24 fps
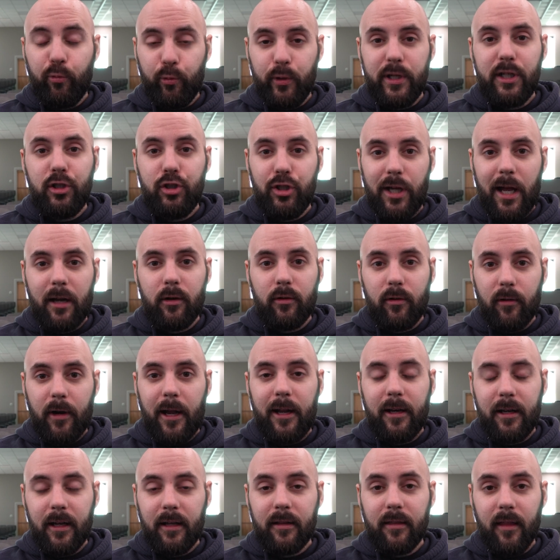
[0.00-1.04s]

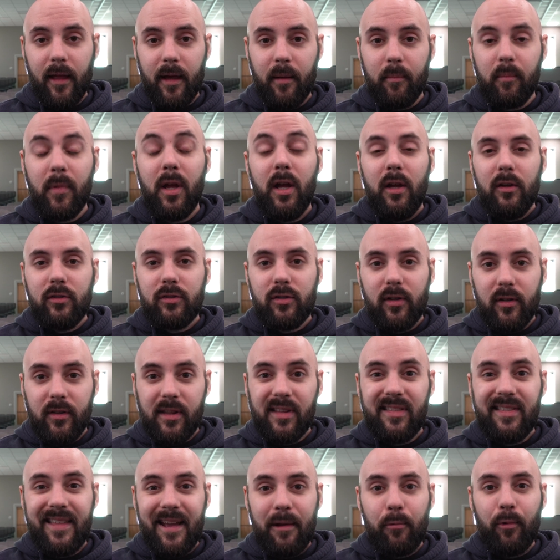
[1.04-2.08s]
regenerating them so
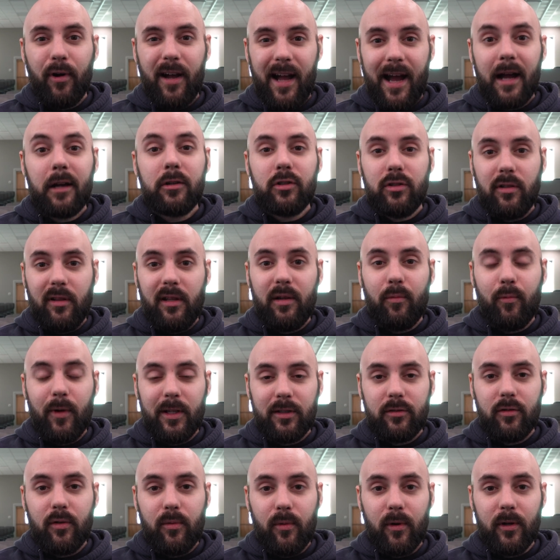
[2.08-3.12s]
that they will actually
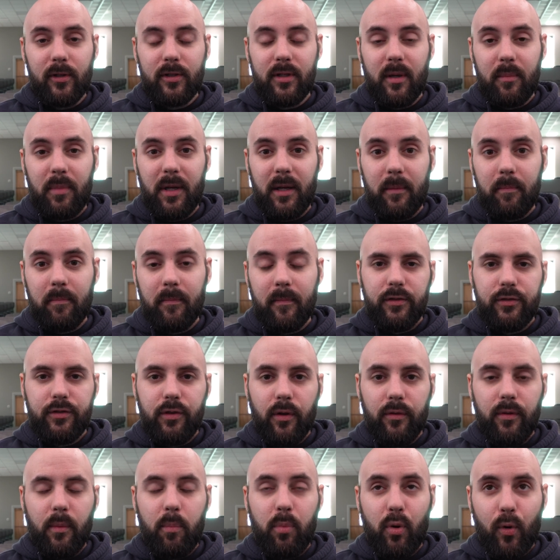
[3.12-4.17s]
want to worship him.
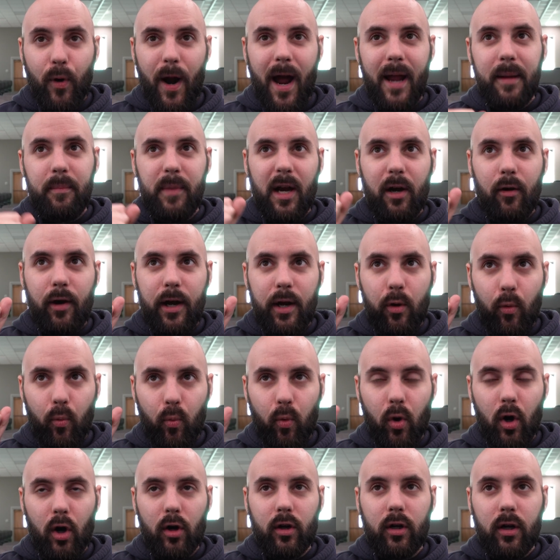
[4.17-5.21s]
So the primary
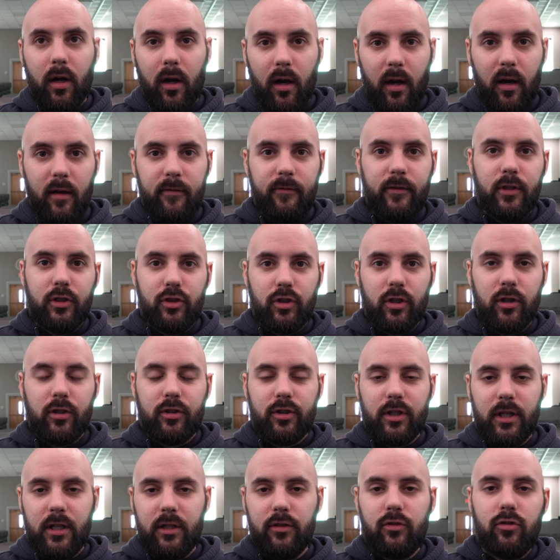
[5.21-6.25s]
work of the
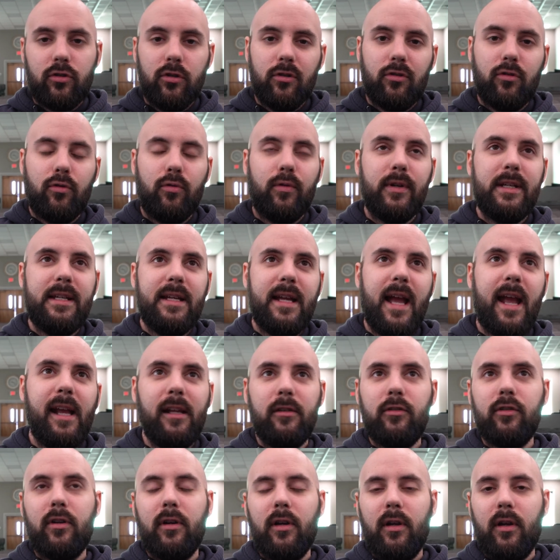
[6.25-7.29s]
church is to
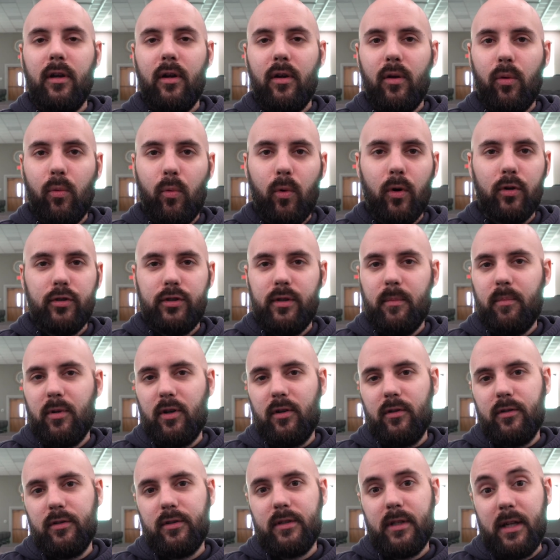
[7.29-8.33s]
create
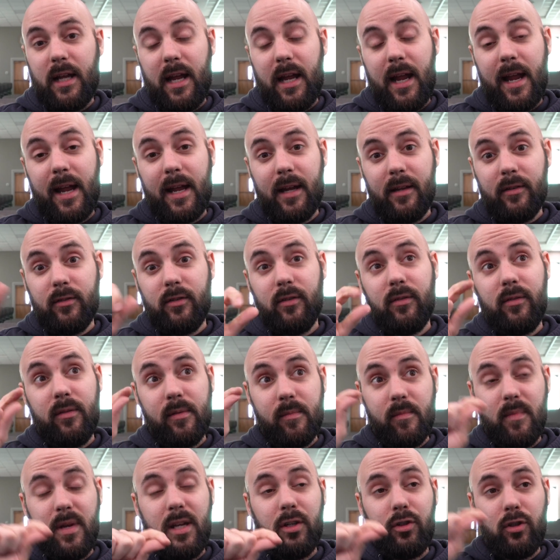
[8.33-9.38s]
worshipers, and the
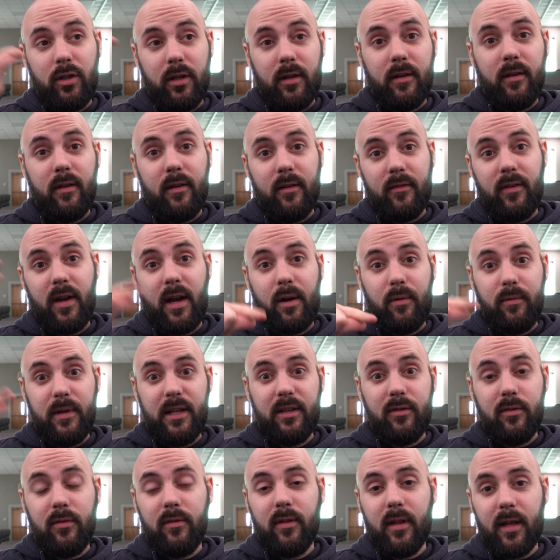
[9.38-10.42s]
mission of how we
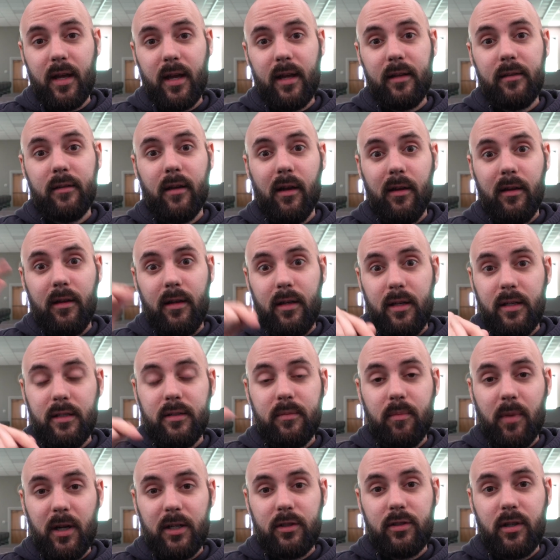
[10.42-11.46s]
do that is
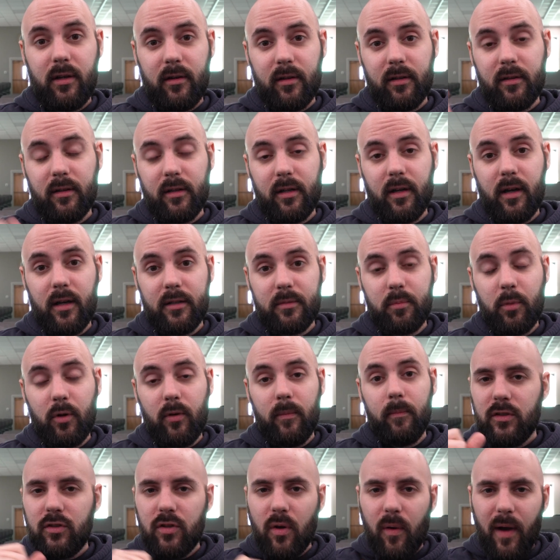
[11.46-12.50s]
by sharing the gospel.
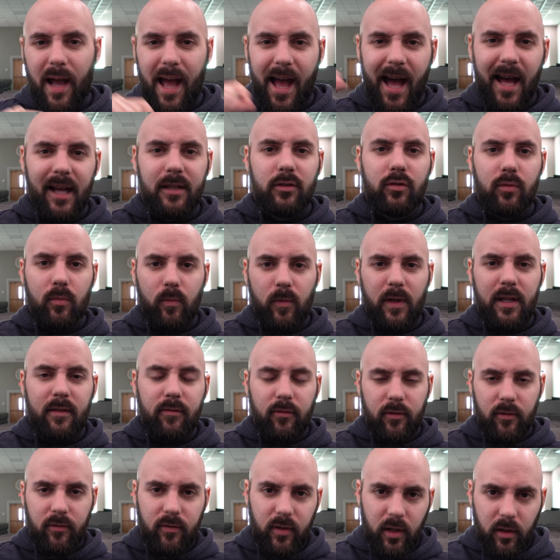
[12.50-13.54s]
So as we
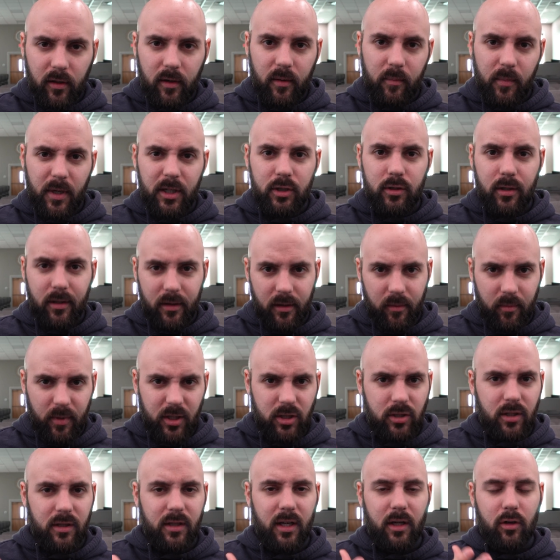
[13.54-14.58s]
fulfill our mission, the
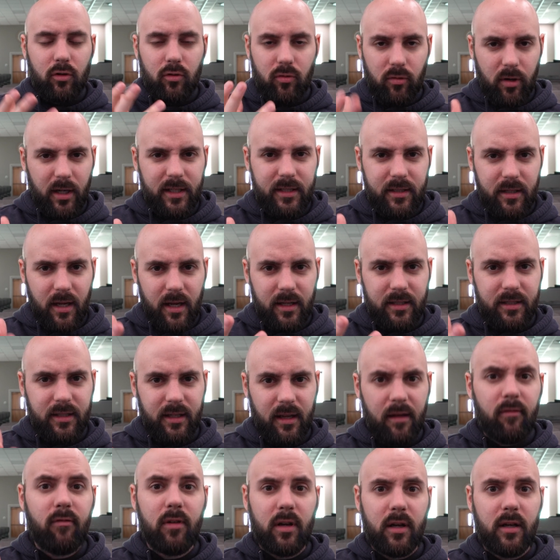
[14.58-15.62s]
mission that Christ has
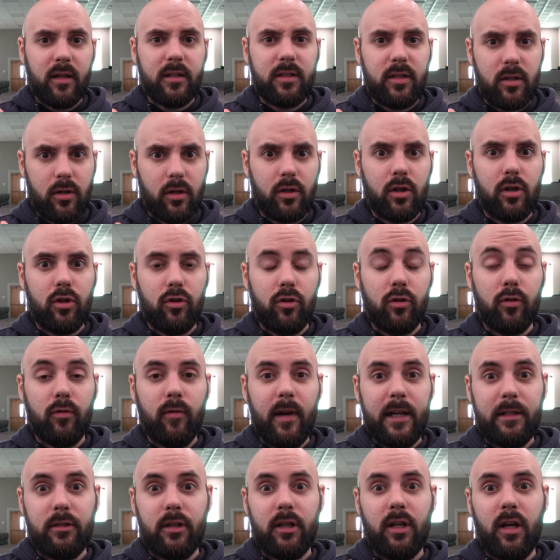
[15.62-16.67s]
given us, the
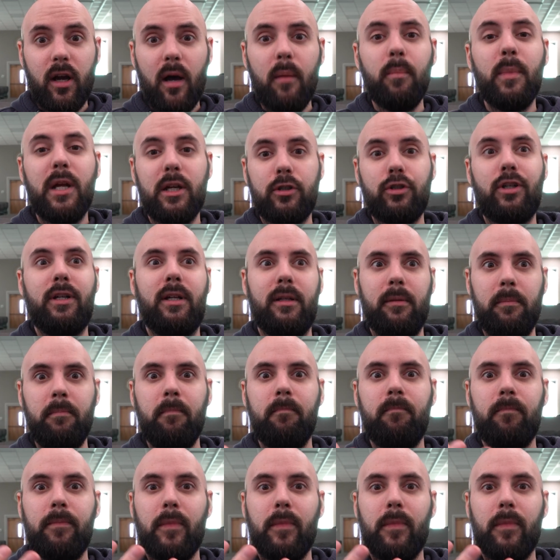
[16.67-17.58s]
Great Commission,